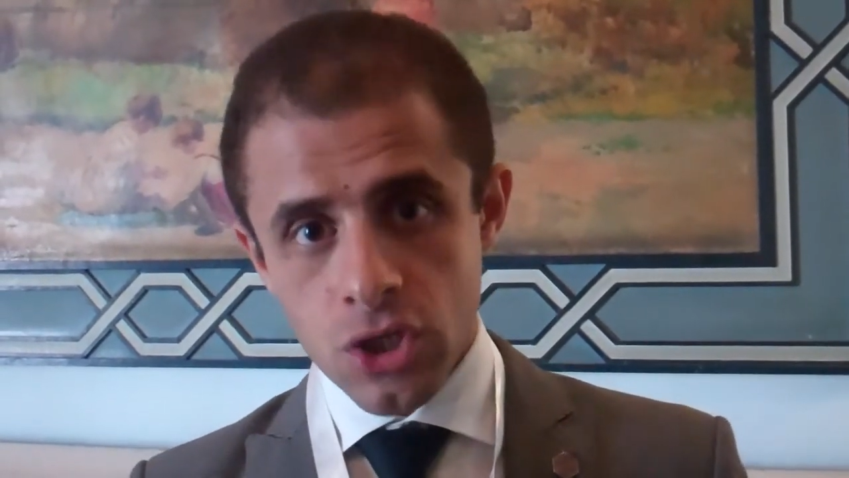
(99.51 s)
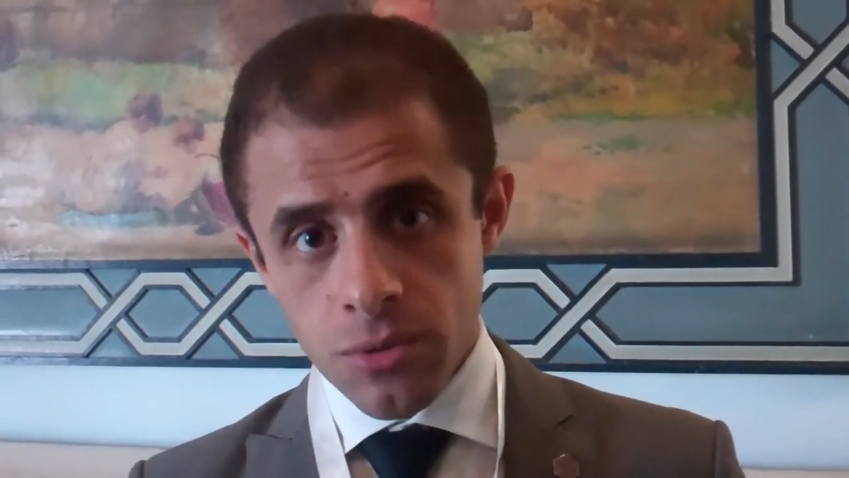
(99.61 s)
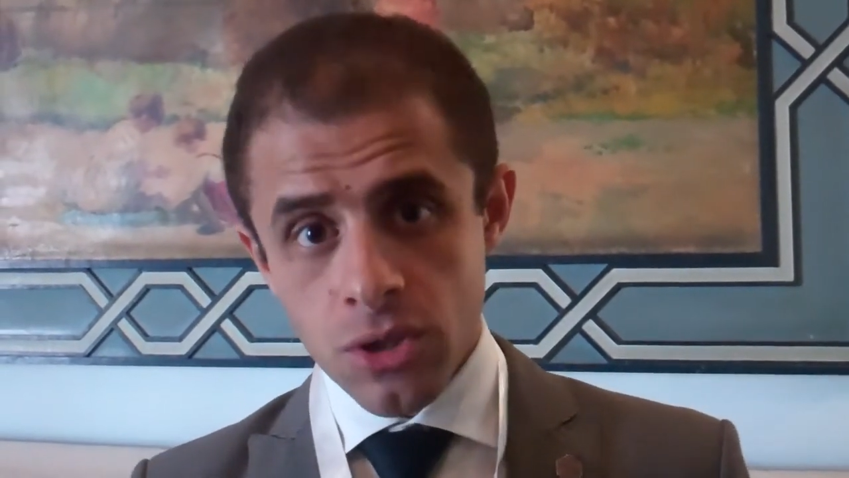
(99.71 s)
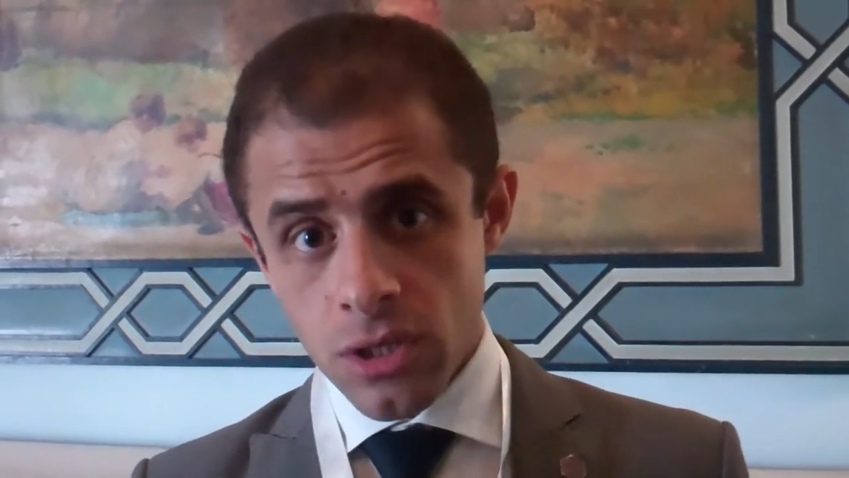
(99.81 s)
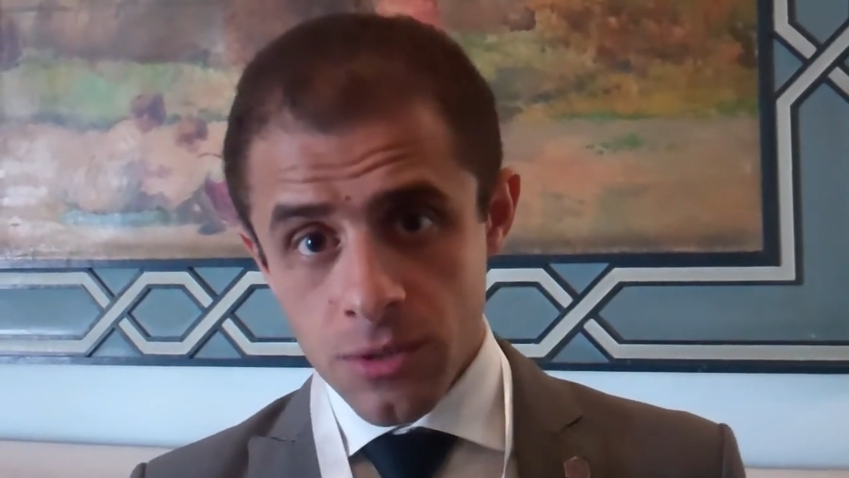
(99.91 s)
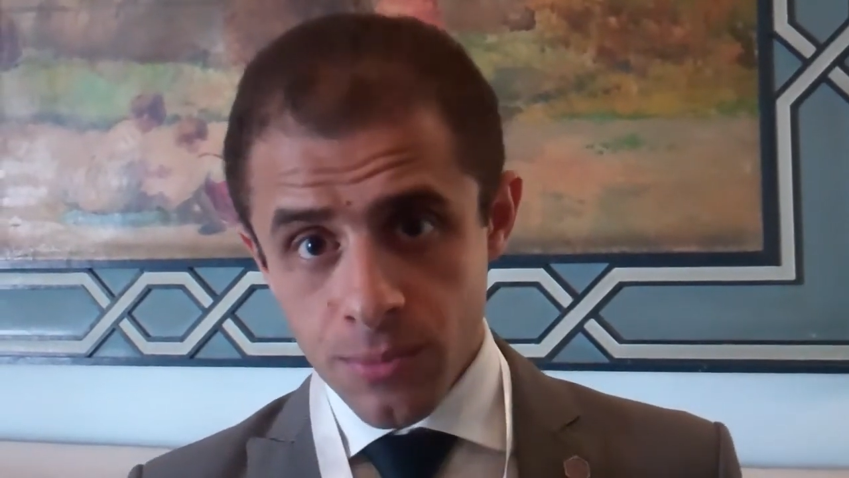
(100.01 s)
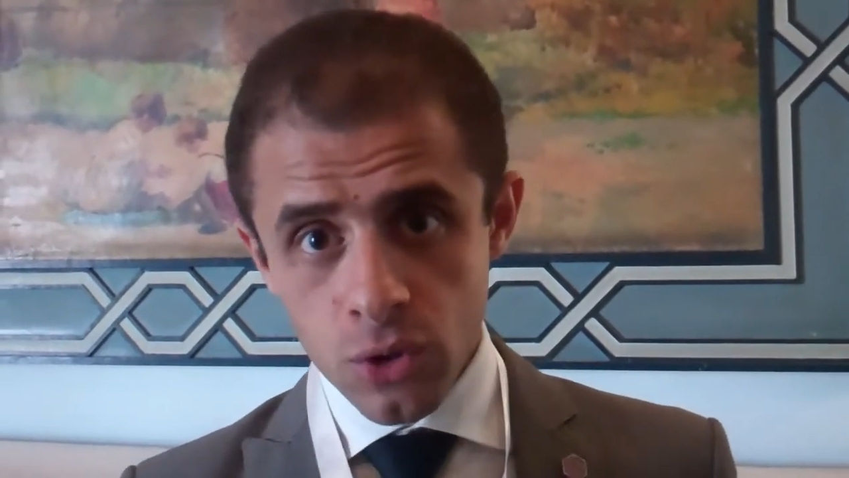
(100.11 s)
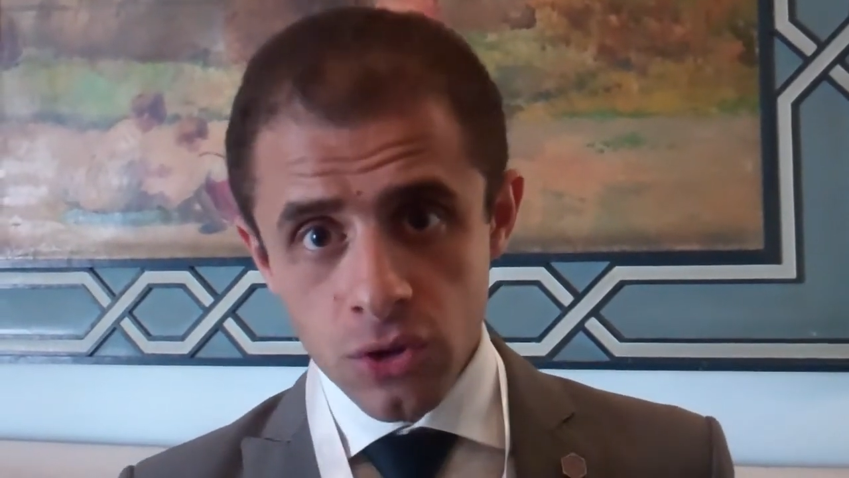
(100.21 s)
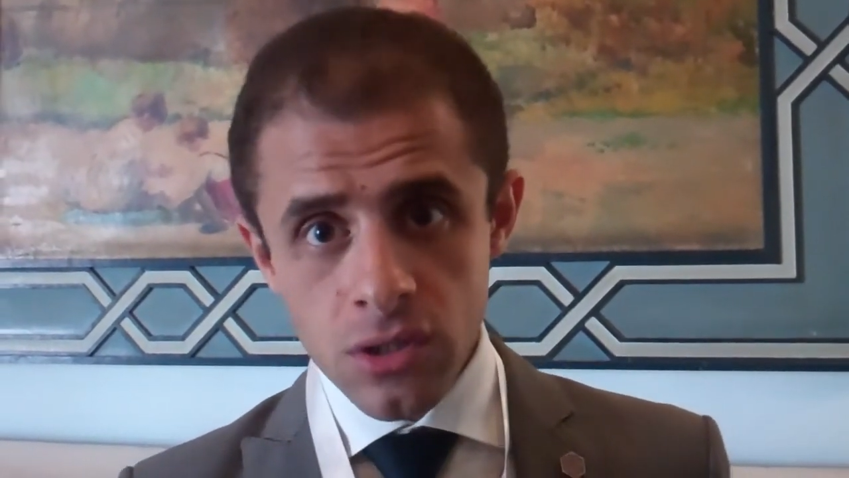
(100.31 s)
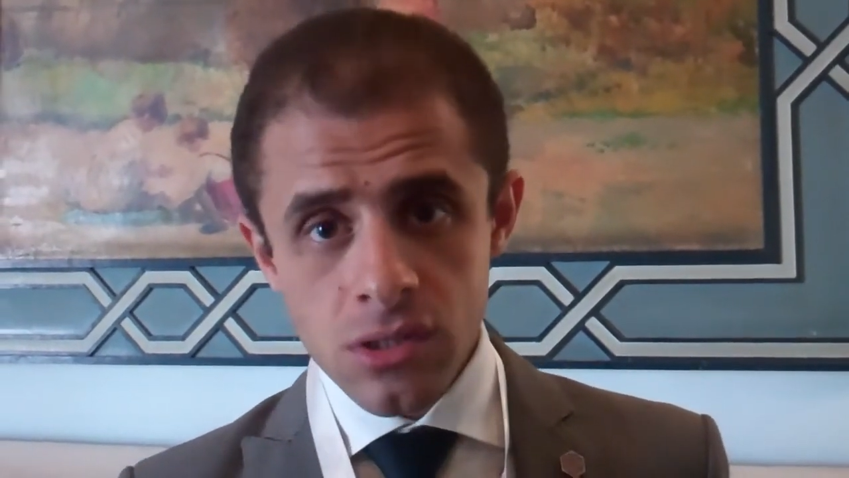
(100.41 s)
Egyptian
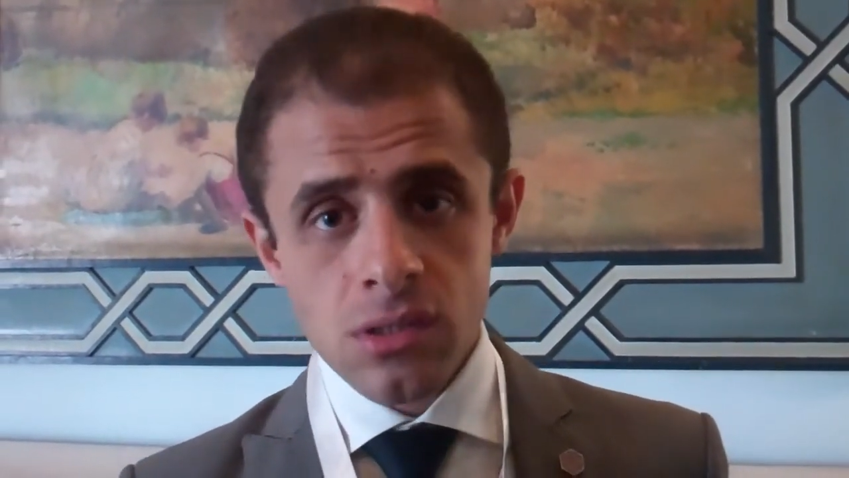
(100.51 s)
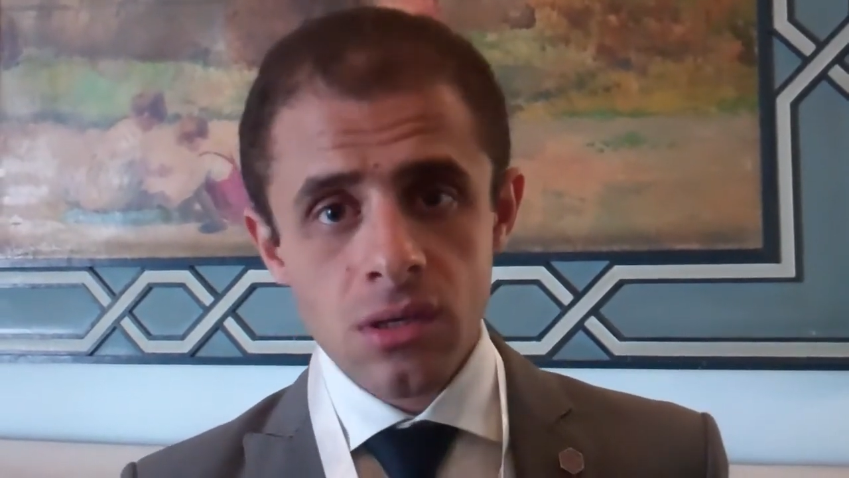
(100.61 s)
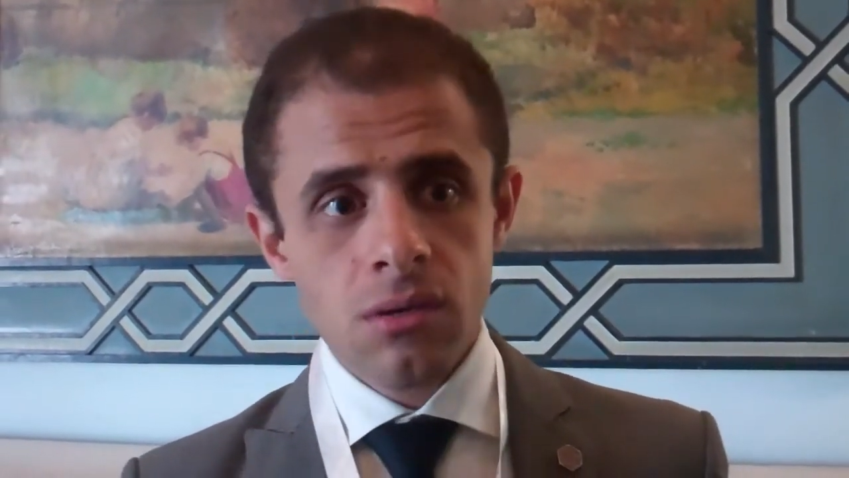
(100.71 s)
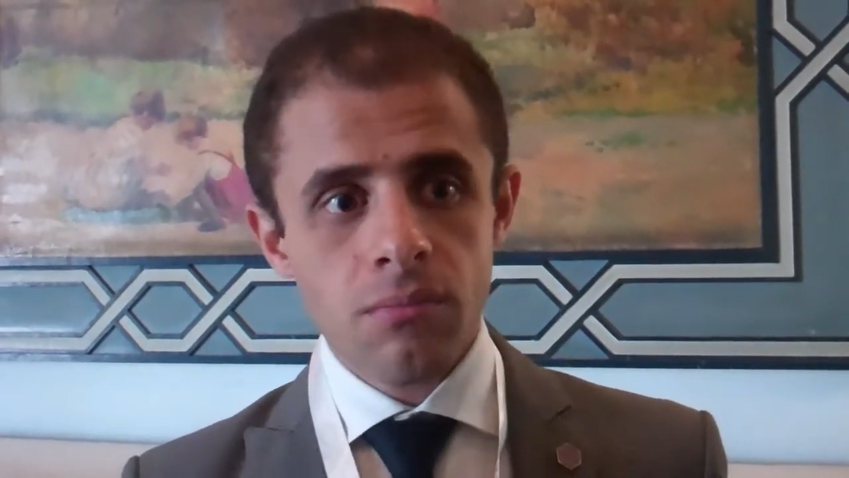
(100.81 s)
exporters